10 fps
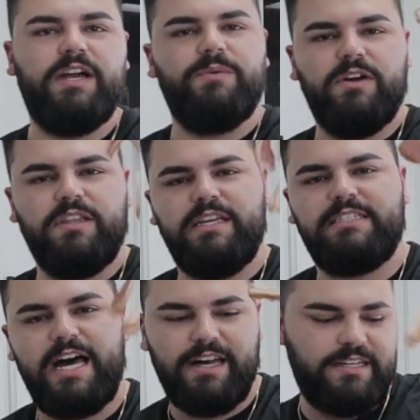We know the
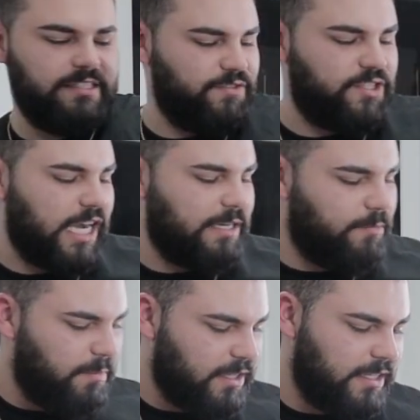Italians have been talking
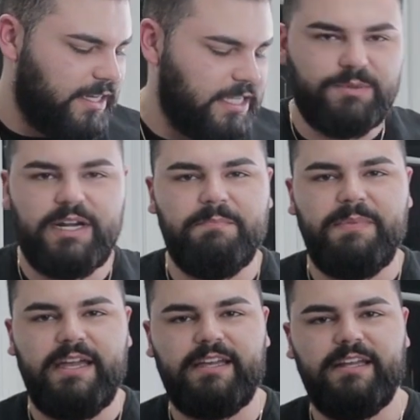about bolognese and we got
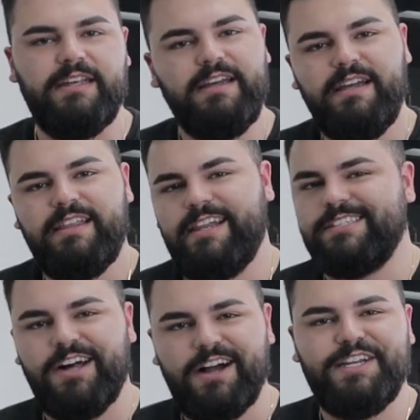bacon. That it's
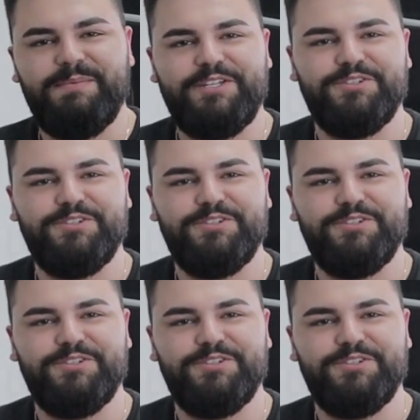not gonna be